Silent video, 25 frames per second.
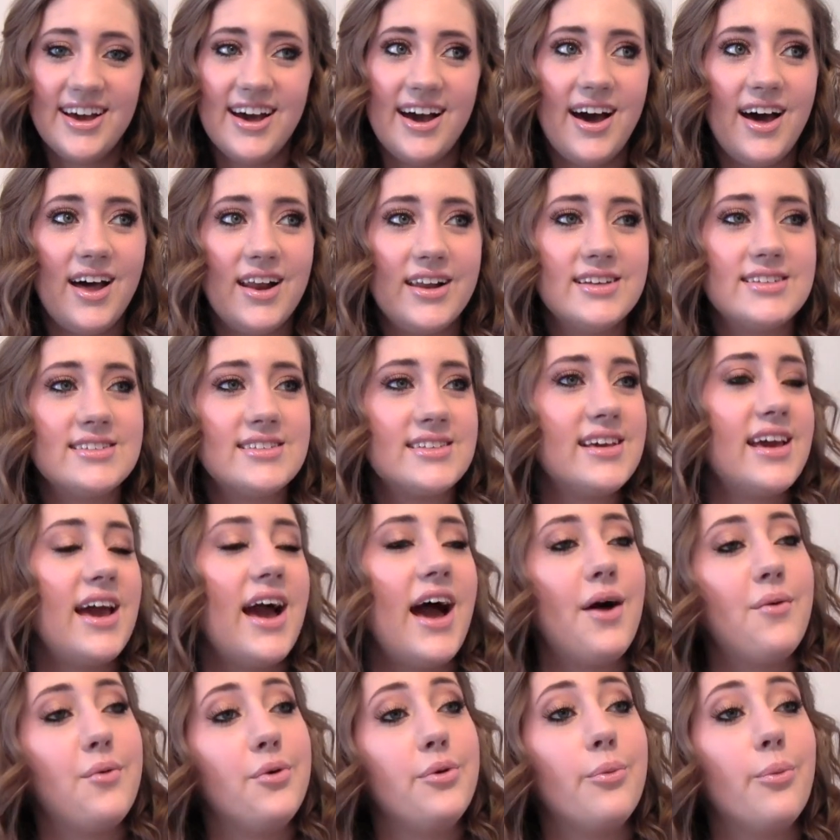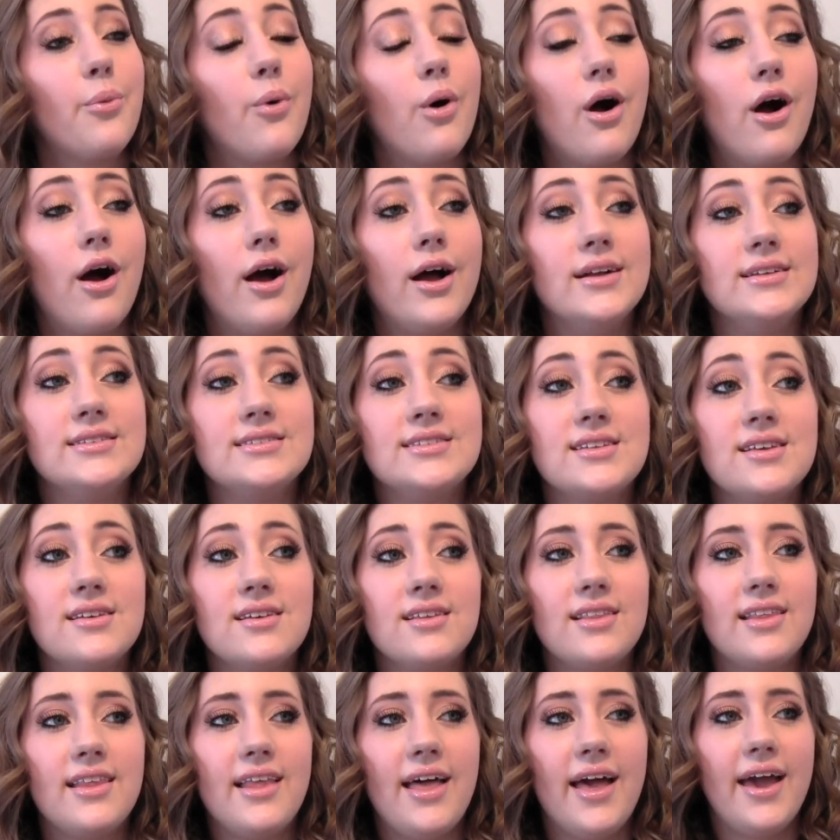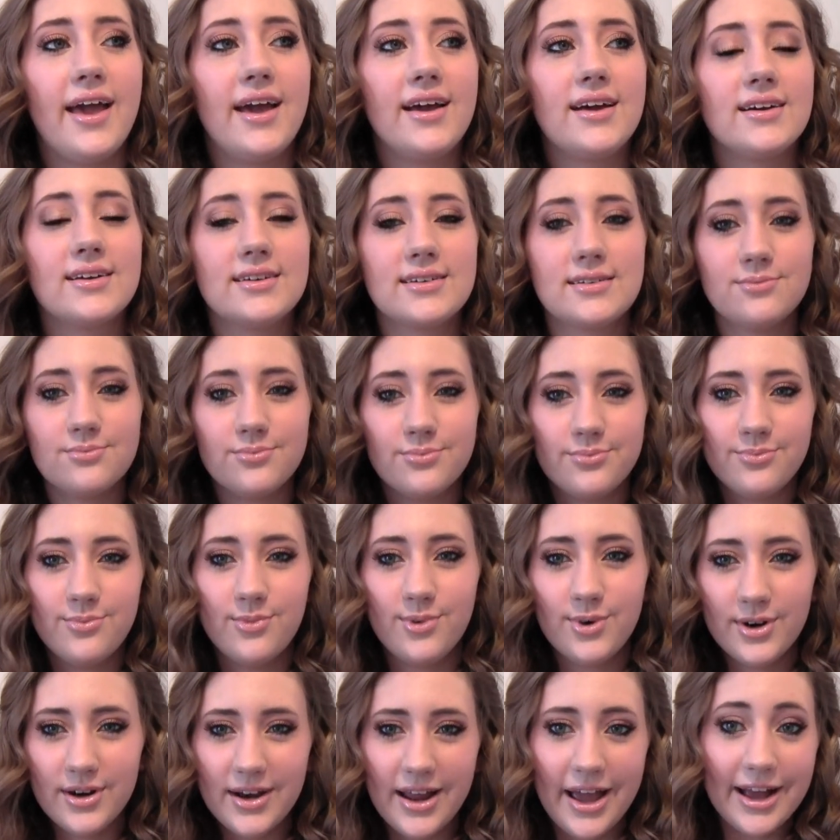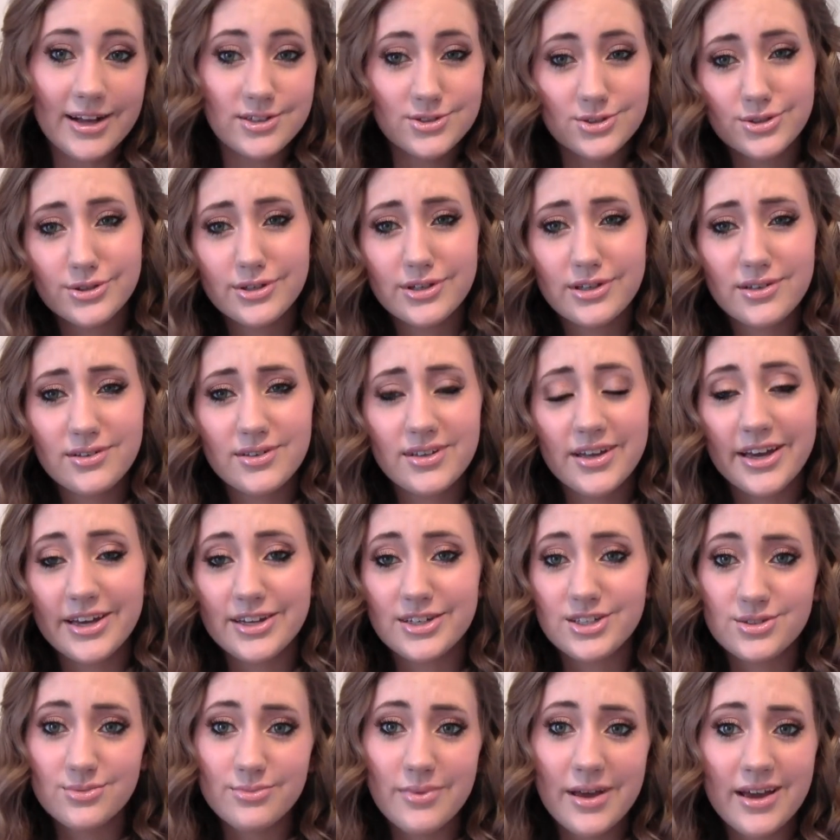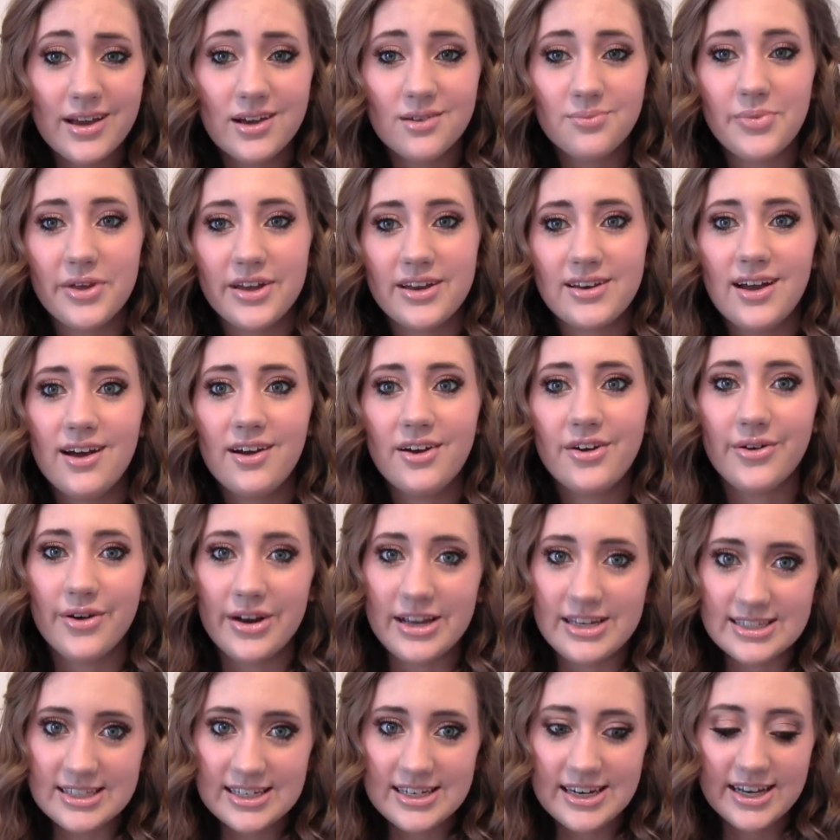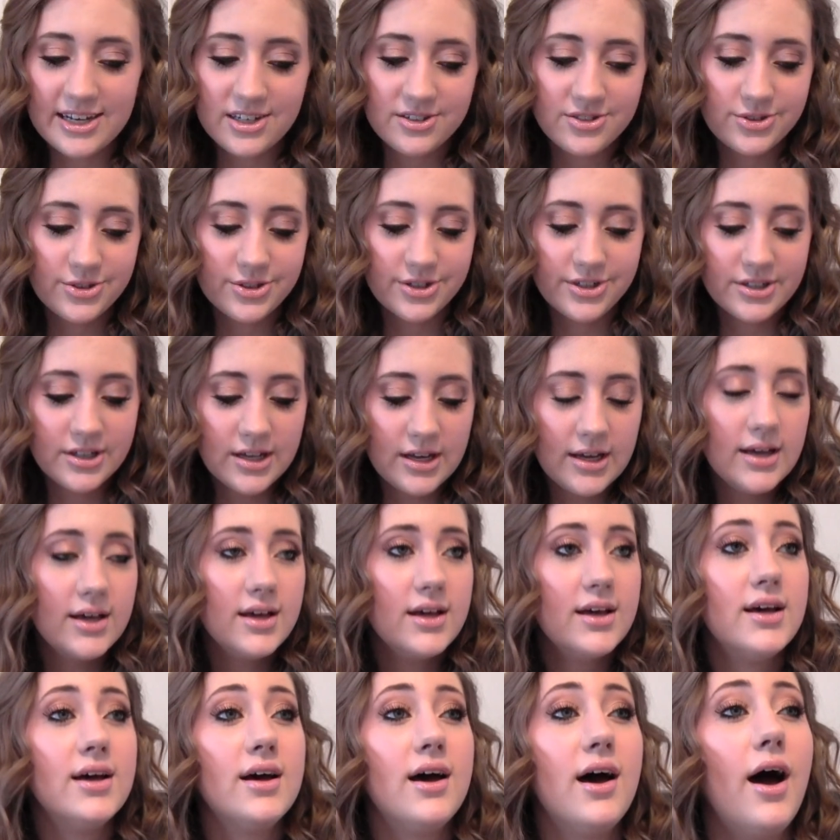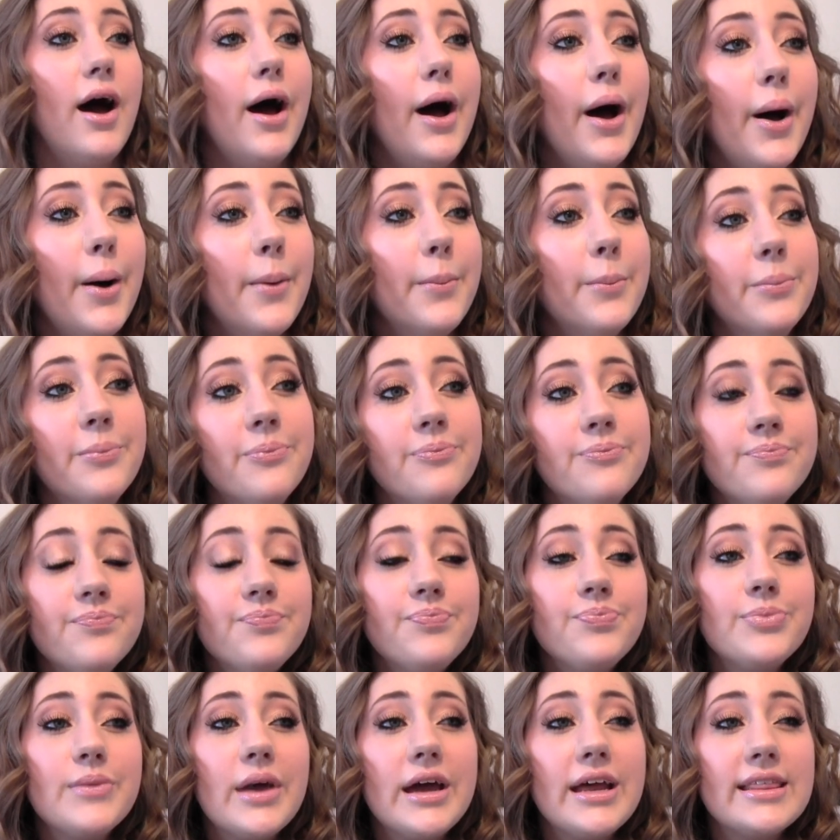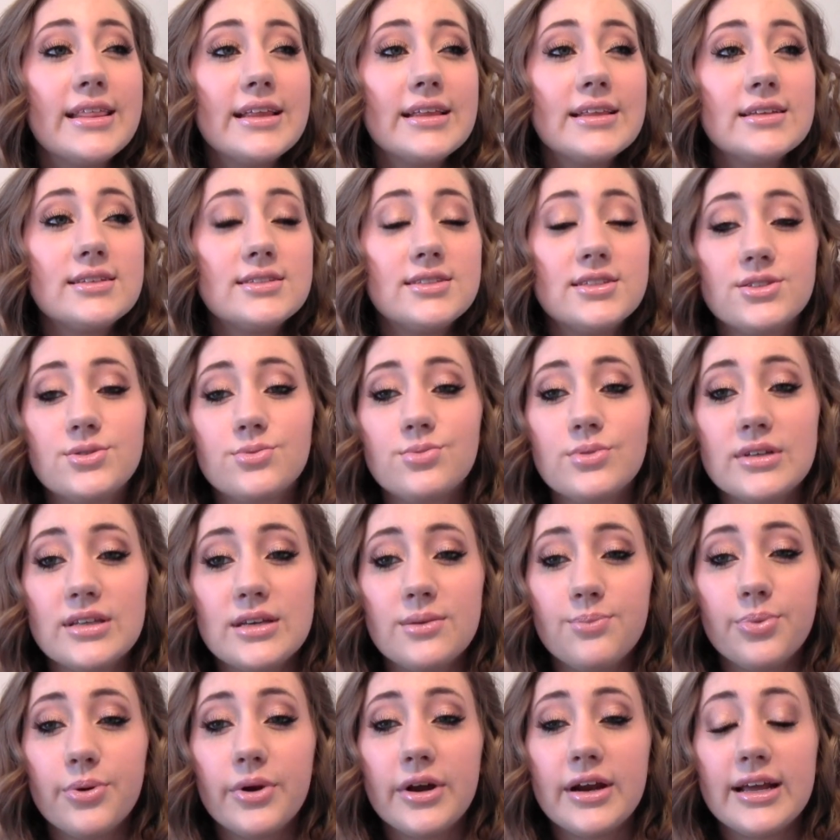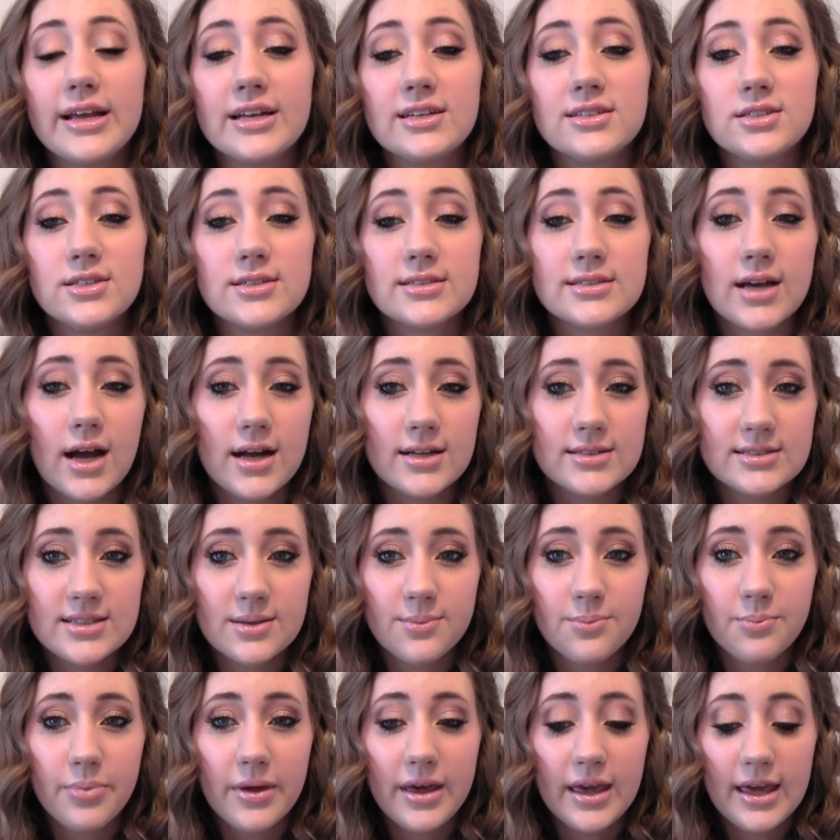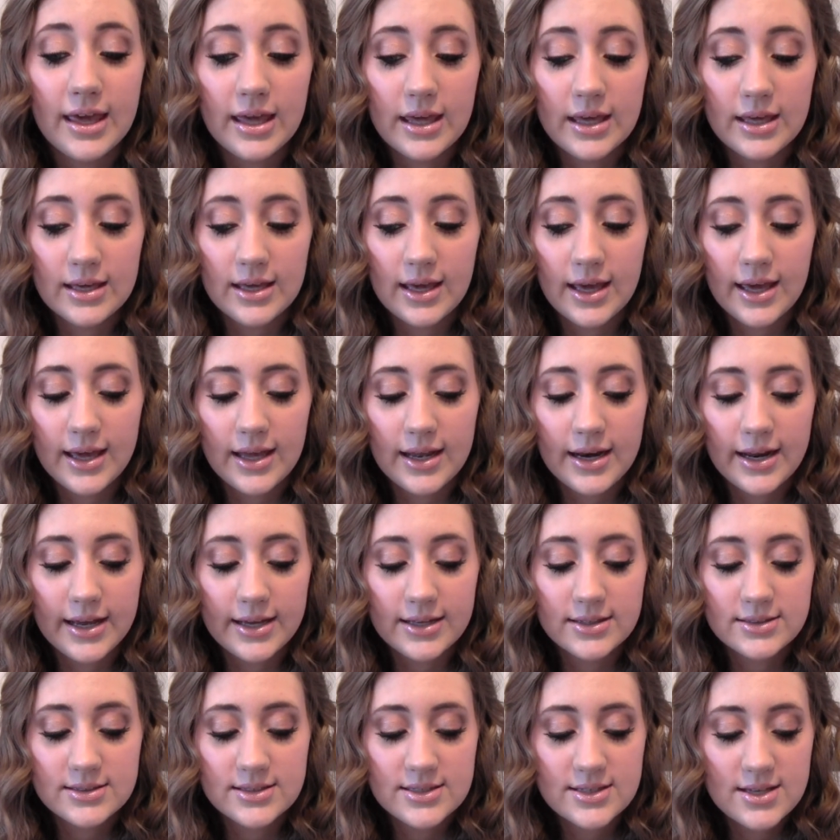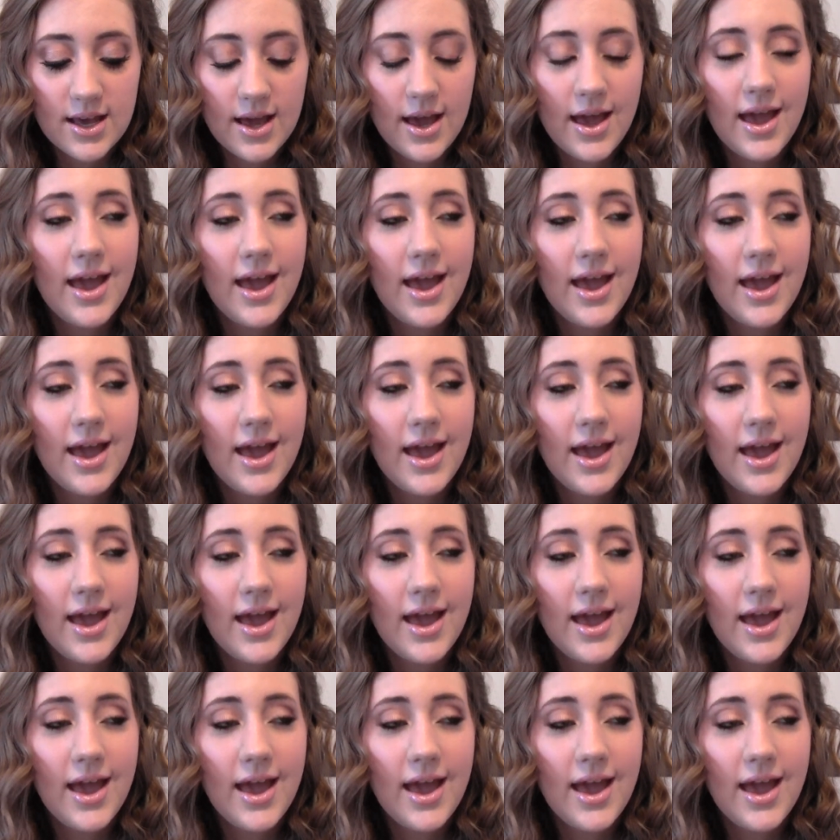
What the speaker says: honestly, I would want like more natural-ish makeup, like not crazy natural, but I think this is really pretty. It's just got some pink in it,